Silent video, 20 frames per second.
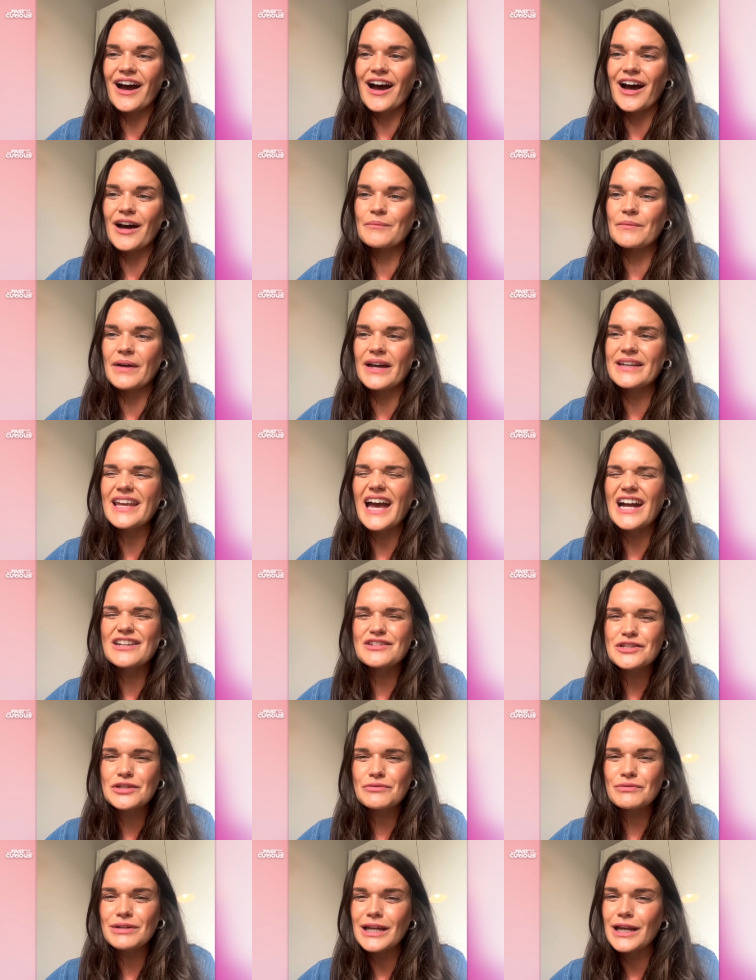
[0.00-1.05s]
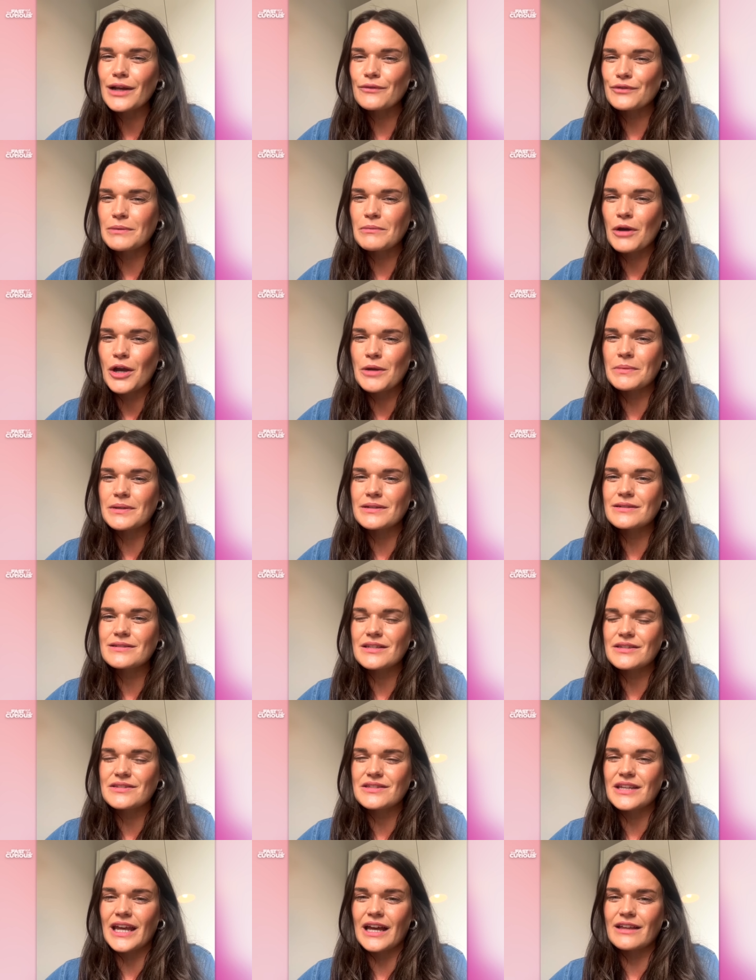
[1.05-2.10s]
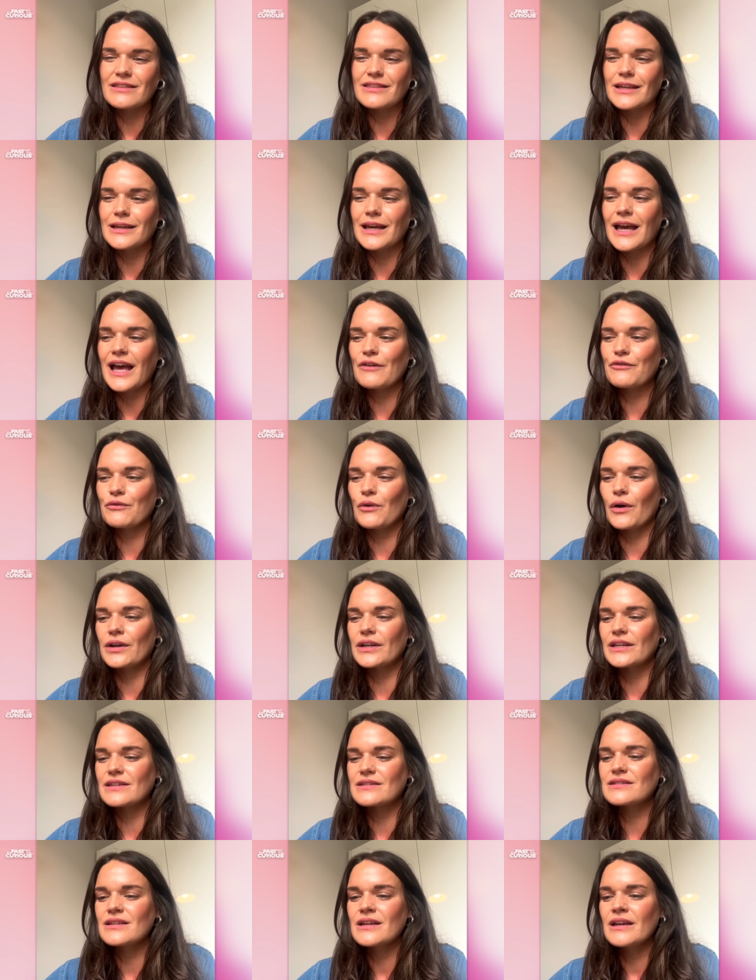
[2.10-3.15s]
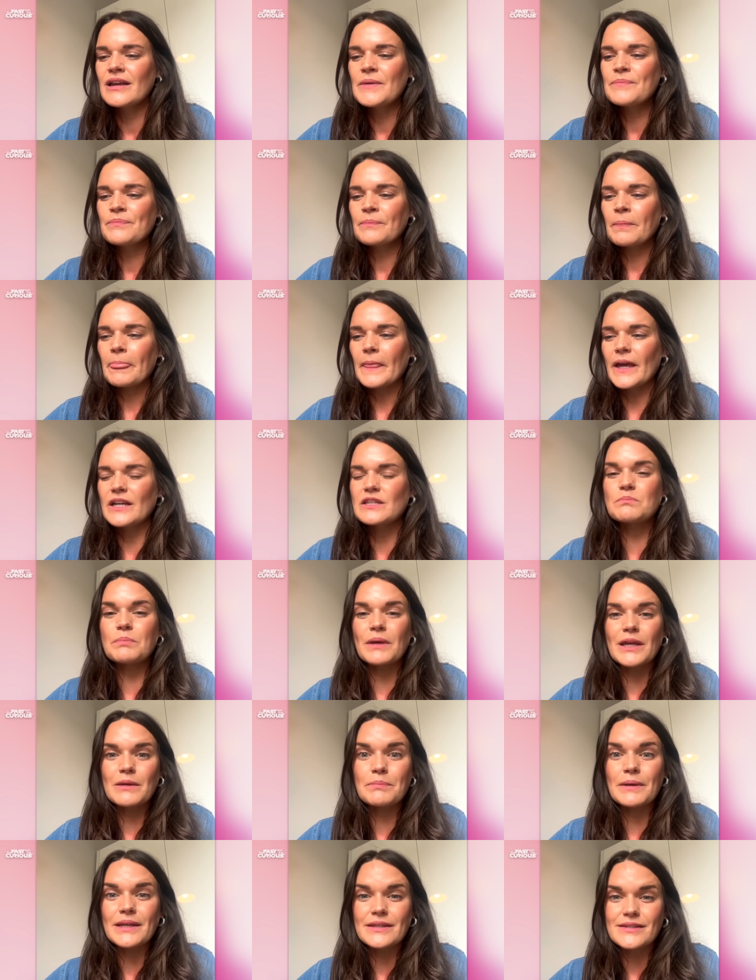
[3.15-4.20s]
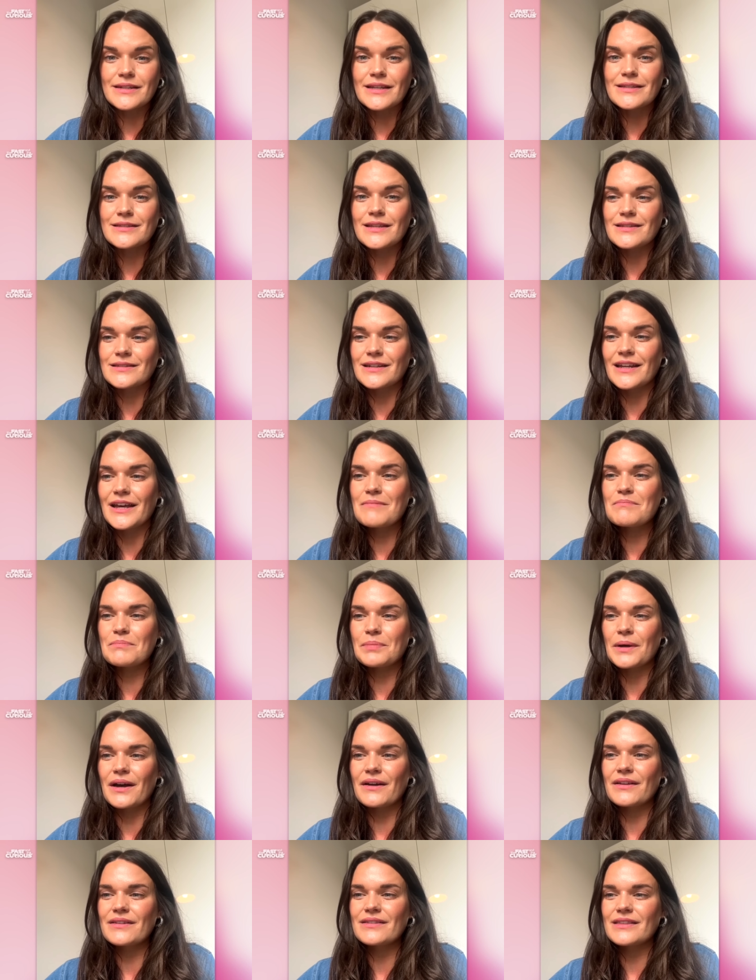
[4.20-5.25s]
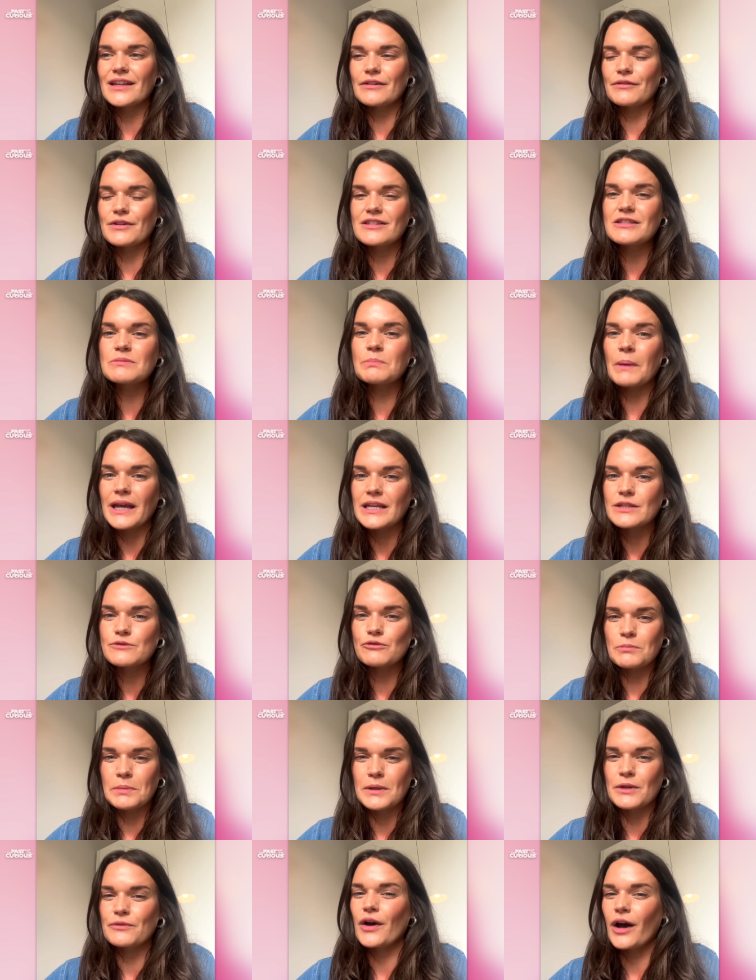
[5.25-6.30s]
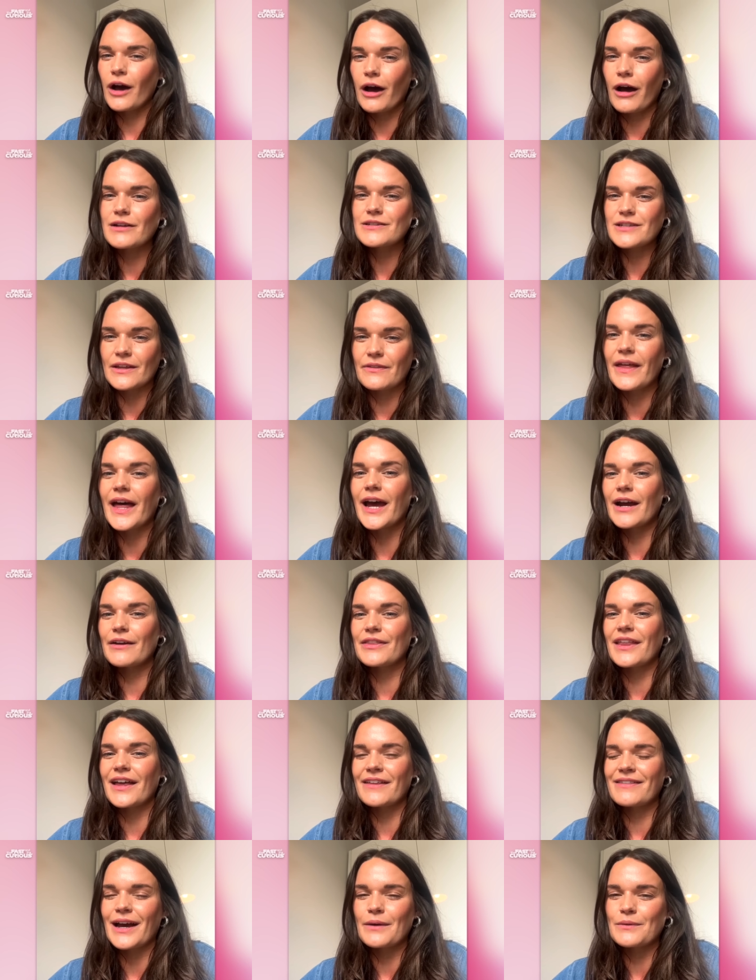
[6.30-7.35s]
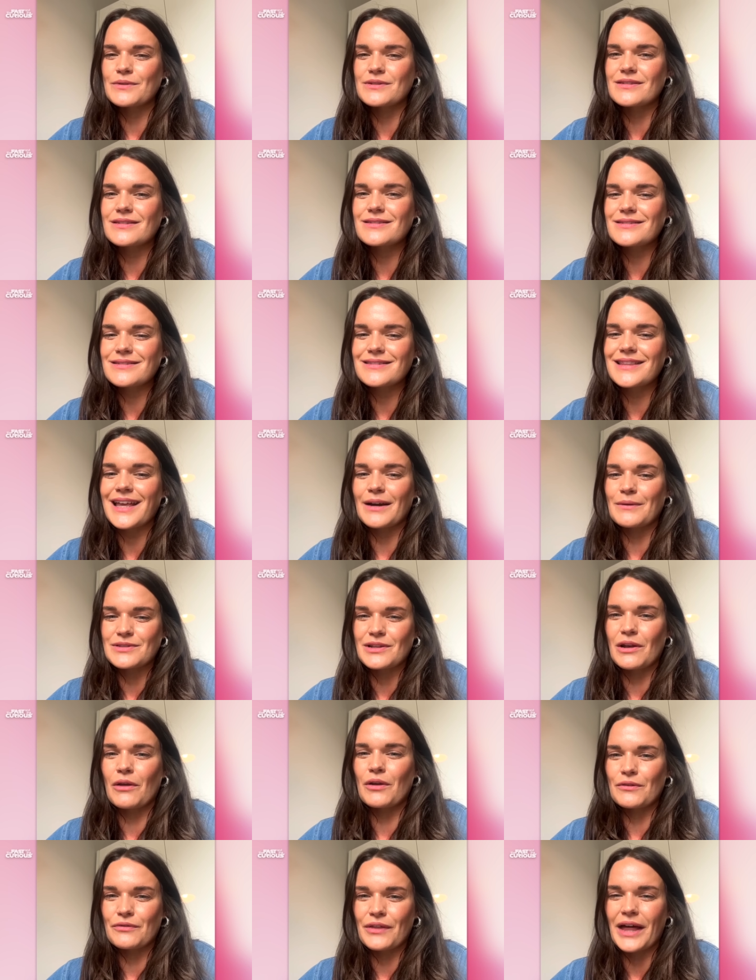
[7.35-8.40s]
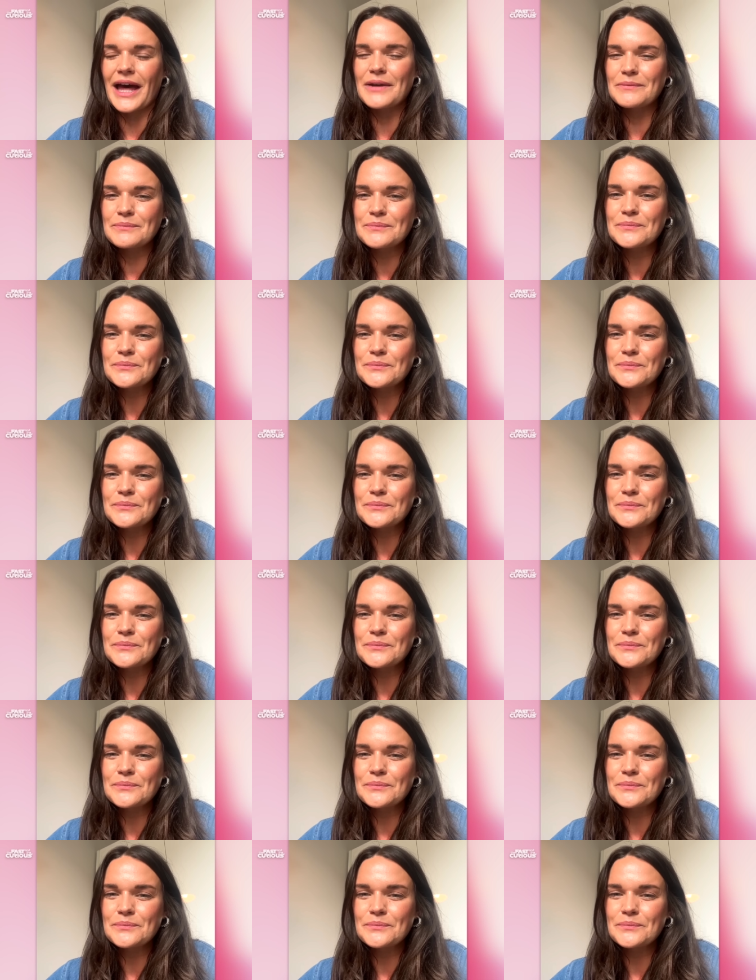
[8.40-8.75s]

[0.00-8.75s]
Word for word: Um, and yeah, just a really lovely moment to see. I think F1 is is big business, isn't it? But there is space for heart in there, and, and that was a lot of that.